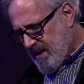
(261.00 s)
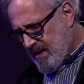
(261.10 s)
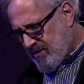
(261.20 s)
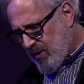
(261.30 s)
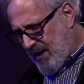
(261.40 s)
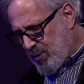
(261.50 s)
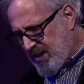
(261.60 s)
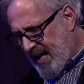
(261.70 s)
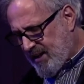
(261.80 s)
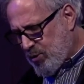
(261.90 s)
So I would
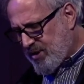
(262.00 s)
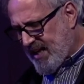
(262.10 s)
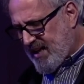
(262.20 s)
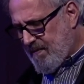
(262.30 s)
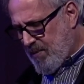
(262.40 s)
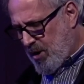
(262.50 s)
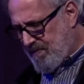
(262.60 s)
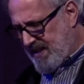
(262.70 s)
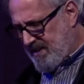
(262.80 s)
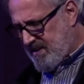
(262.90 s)
like to take a
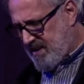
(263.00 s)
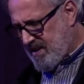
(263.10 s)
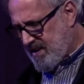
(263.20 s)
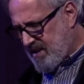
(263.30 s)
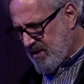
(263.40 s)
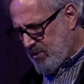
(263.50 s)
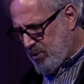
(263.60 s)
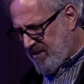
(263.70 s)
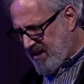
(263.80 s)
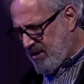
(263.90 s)
moment to
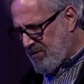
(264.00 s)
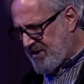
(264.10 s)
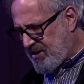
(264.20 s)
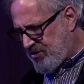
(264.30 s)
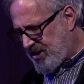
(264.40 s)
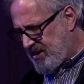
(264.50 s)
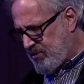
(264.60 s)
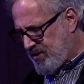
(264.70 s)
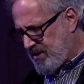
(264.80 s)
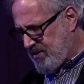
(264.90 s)
think of the
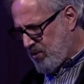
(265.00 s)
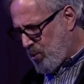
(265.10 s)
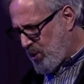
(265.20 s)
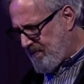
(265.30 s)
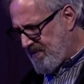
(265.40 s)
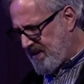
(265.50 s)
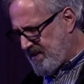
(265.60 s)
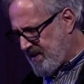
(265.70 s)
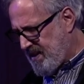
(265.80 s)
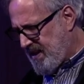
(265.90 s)
children, women,